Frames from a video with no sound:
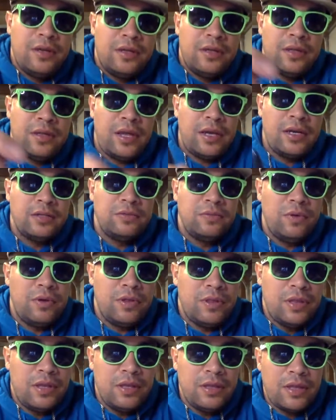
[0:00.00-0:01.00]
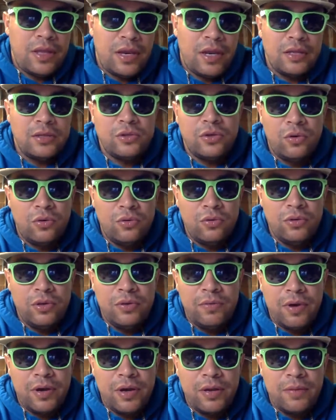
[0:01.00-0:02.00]
That is one thing that I totally
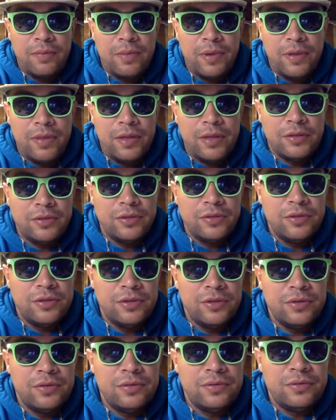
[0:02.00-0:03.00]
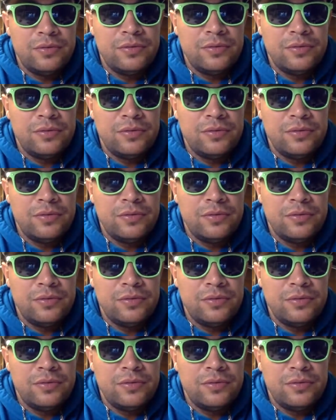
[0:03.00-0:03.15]
recommend that you do.